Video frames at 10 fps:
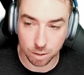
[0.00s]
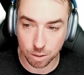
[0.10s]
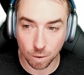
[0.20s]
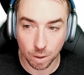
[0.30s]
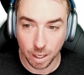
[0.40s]

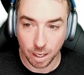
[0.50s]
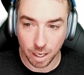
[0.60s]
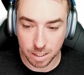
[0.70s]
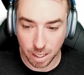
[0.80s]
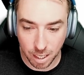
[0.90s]
So
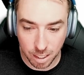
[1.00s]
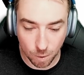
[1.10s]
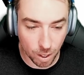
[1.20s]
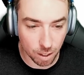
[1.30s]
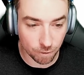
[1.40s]
it's a handy
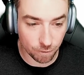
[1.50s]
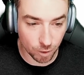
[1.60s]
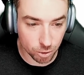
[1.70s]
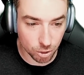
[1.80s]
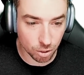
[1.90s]
way to
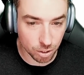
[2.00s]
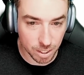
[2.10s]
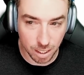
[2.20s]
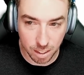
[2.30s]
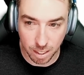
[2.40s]
filter your
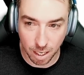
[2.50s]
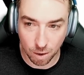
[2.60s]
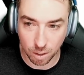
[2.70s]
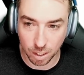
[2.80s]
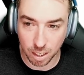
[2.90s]
data
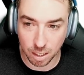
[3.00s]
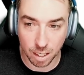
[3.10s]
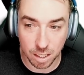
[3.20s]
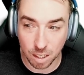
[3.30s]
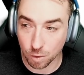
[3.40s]
down and get an
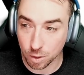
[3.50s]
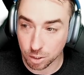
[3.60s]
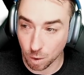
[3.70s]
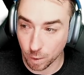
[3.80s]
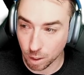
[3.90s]
idea of what's
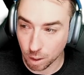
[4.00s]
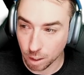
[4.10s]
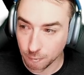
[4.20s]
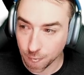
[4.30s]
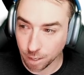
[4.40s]
going
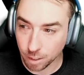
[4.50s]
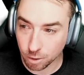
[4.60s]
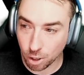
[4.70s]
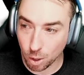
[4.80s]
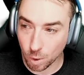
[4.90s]
on. Another
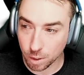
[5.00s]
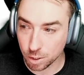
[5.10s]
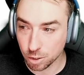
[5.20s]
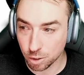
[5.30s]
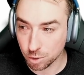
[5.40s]
great one to
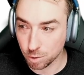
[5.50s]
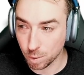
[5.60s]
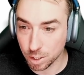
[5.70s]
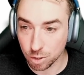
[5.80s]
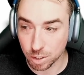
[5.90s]
search through
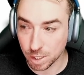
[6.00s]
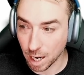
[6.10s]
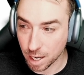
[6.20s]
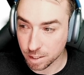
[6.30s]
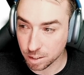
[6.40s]
is your
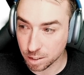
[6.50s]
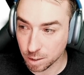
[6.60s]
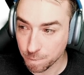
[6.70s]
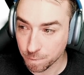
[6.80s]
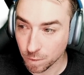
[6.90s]
tasks.
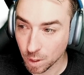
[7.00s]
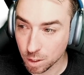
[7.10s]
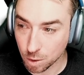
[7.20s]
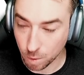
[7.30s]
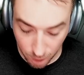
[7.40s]

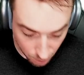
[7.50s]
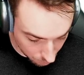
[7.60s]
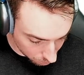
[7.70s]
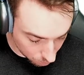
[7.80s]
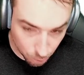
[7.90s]
So here we
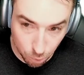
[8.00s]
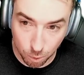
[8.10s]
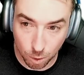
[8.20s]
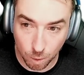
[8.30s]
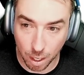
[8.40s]
can go
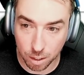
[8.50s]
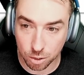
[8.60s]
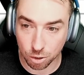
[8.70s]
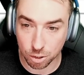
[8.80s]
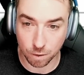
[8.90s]
through and
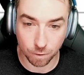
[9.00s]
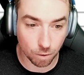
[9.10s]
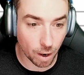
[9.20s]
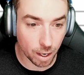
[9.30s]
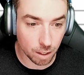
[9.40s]
search a
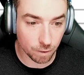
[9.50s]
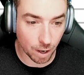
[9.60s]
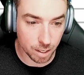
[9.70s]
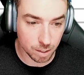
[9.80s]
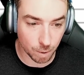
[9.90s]
variety of
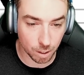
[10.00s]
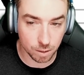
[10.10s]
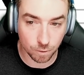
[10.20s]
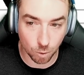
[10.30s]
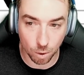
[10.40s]

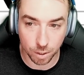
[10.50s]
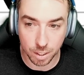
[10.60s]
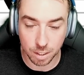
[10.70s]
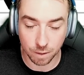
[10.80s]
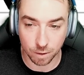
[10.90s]
aspects for
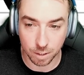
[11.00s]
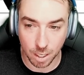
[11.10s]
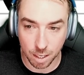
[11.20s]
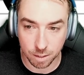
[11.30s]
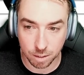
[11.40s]
these different
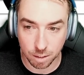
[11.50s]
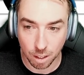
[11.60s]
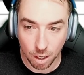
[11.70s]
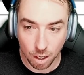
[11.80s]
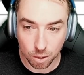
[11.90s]
tasks.
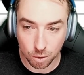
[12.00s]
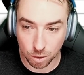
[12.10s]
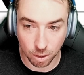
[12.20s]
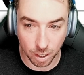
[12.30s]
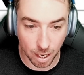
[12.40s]
You can
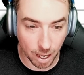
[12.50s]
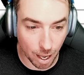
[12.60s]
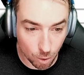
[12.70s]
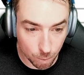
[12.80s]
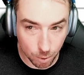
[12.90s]
look at
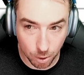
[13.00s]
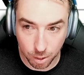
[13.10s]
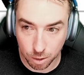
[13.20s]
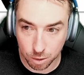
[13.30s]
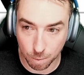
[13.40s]
output.
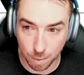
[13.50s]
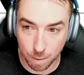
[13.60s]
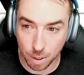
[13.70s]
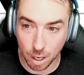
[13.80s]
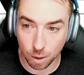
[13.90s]
So
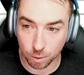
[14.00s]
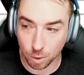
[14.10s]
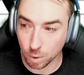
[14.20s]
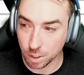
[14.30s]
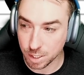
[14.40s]
maybe I only
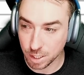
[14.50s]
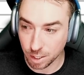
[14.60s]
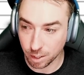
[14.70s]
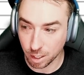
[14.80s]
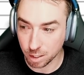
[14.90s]
want to see
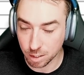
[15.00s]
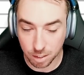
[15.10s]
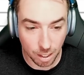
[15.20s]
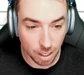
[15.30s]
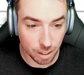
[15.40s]
things
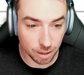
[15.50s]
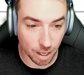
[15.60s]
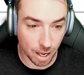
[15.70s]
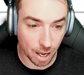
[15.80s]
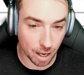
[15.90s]

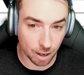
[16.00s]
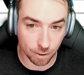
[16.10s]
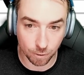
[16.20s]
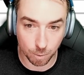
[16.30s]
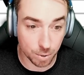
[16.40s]
that
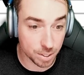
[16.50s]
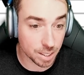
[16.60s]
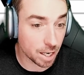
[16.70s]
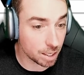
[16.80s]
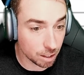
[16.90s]
have
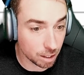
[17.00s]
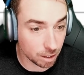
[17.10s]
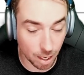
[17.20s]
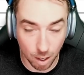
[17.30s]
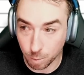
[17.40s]
Poseidon in
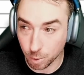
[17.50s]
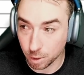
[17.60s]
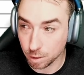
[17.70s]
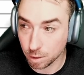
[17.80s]
the output.